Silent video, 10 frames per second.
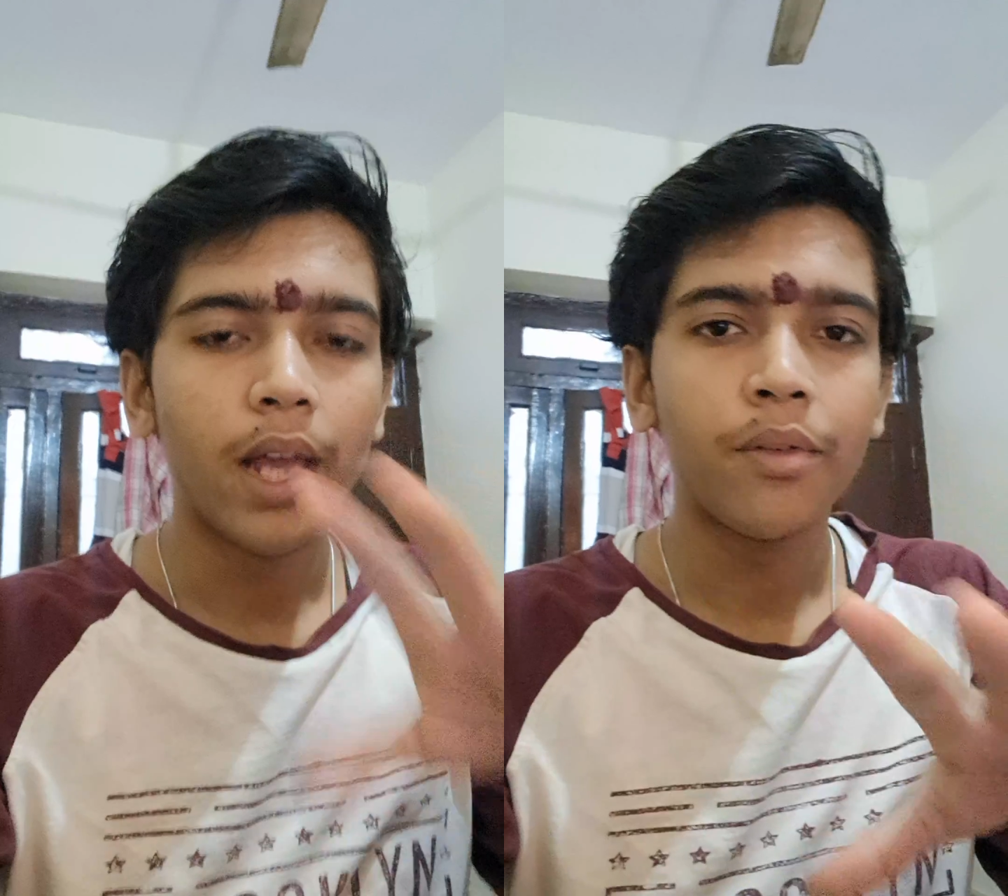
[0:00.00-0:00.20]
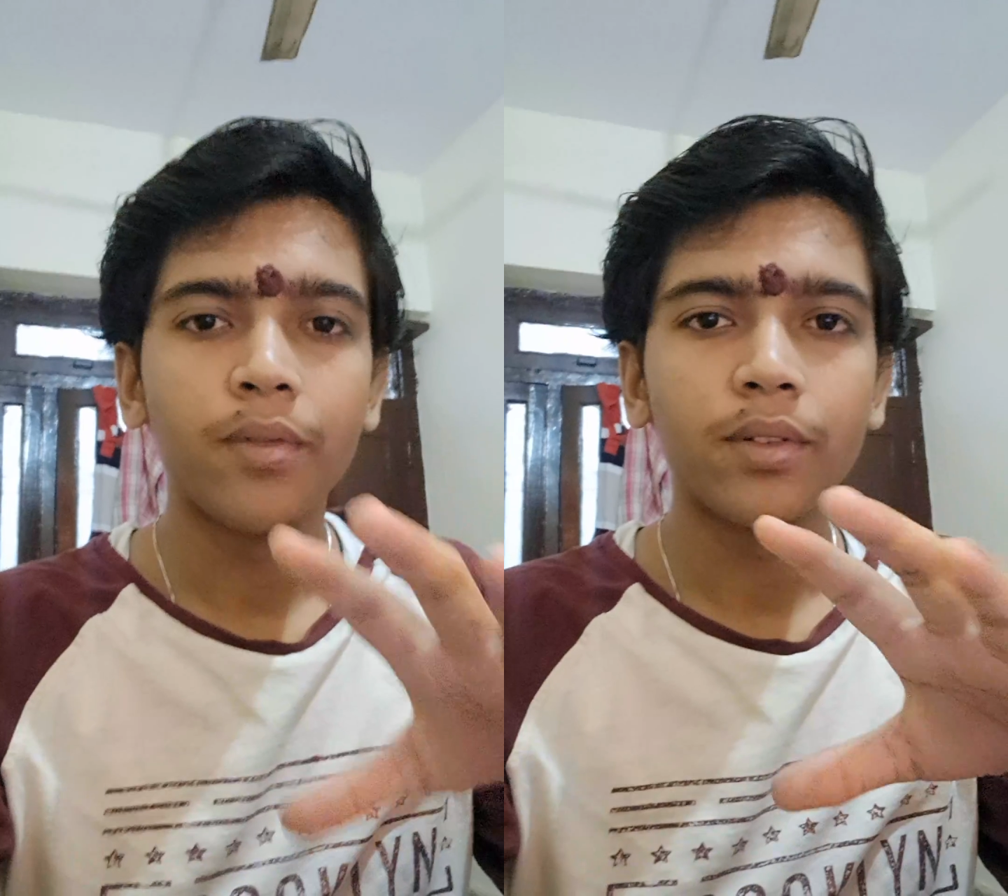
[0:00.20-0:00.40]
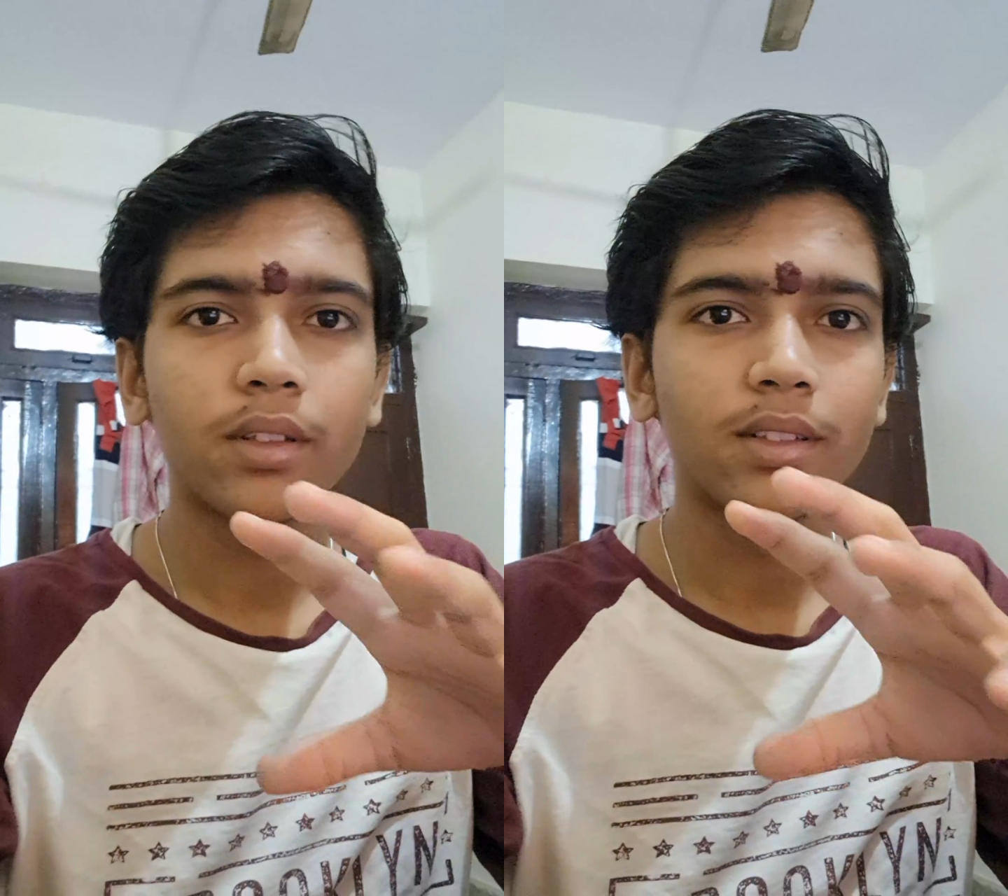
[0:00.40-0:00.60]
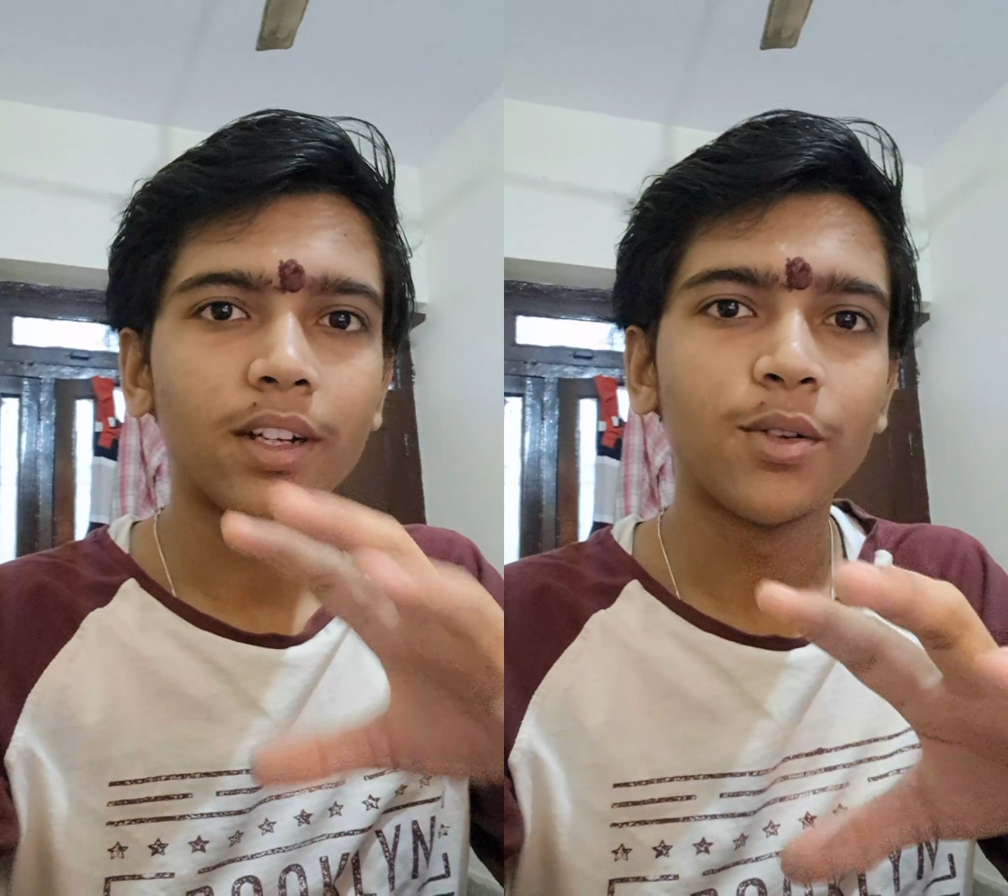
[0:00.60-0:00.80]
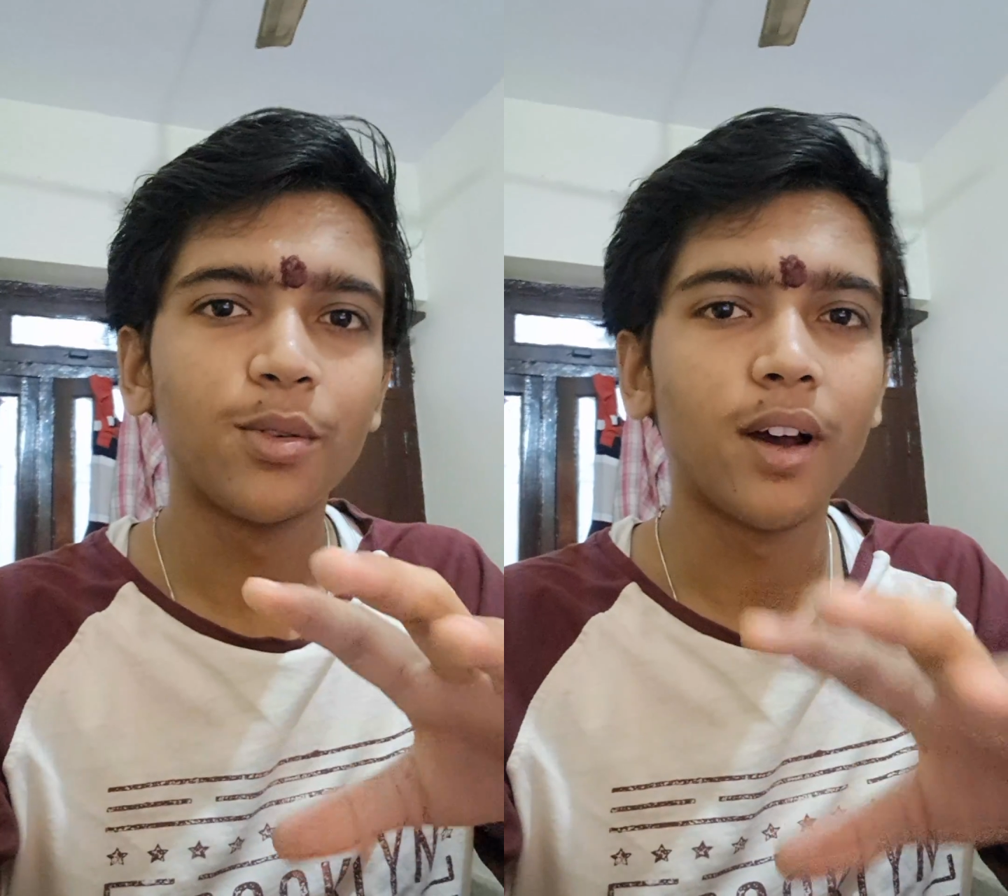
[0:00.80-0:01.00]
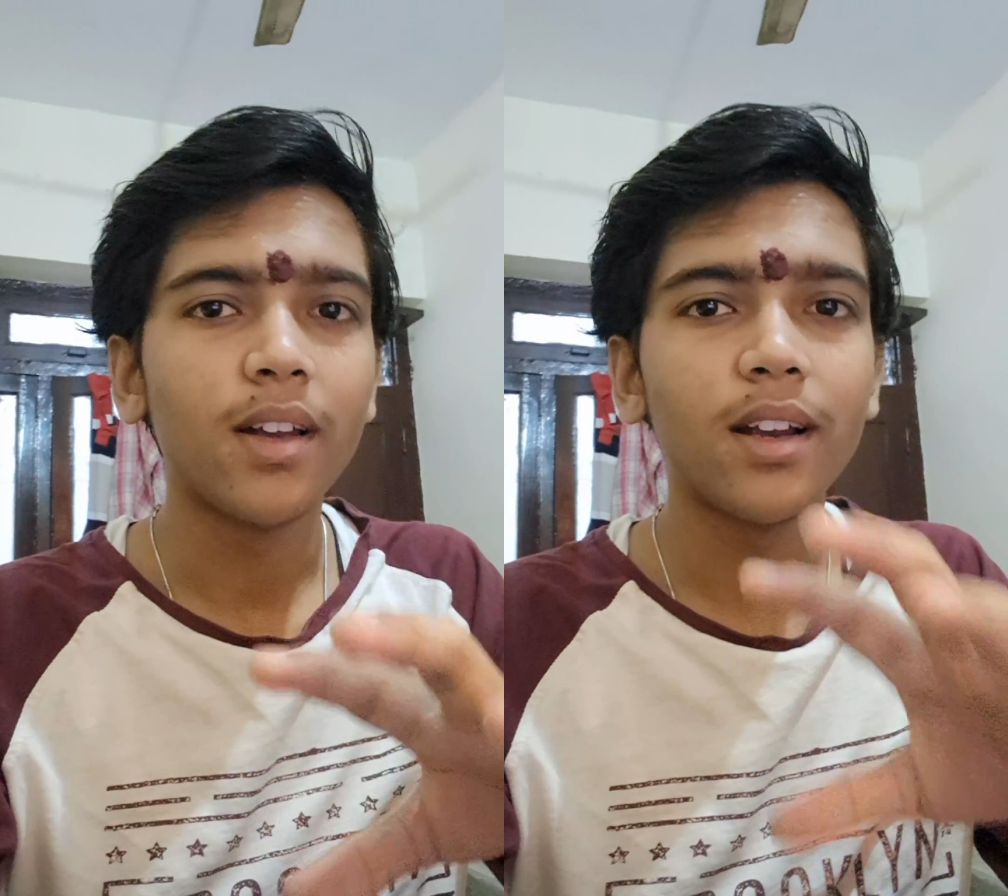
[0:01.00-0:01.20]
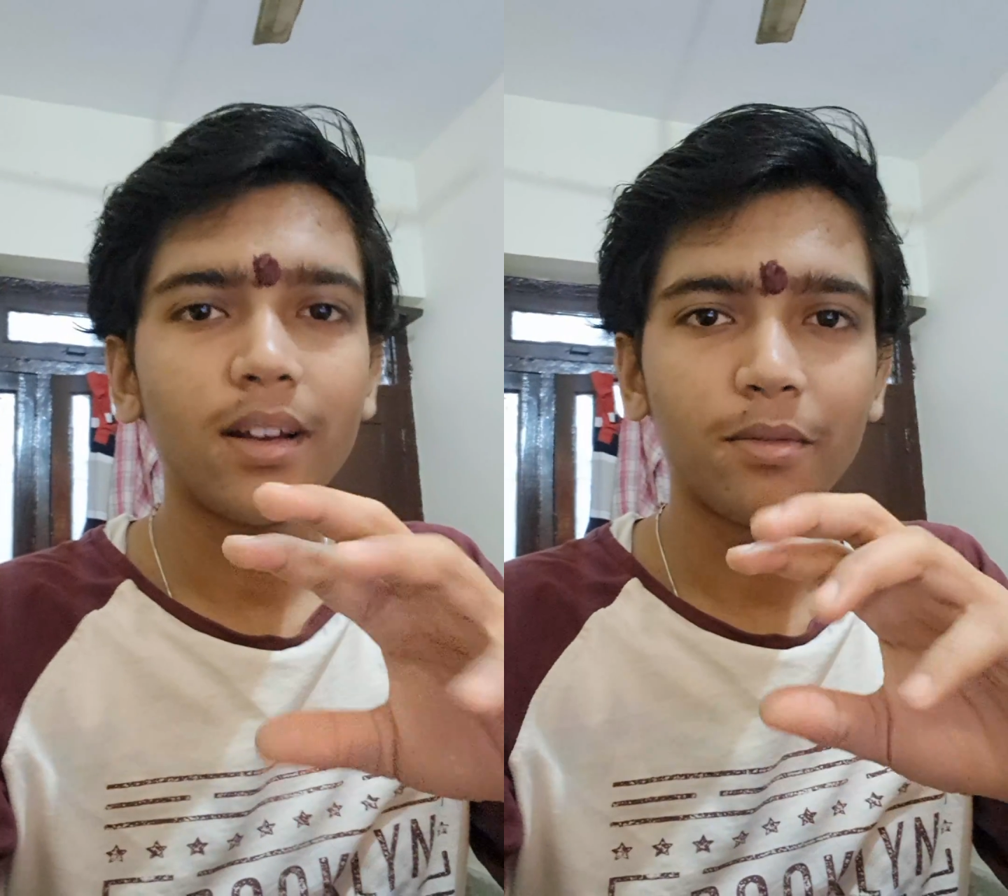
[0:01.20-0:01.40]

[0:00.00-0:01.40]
Hi everyone, this is Kunal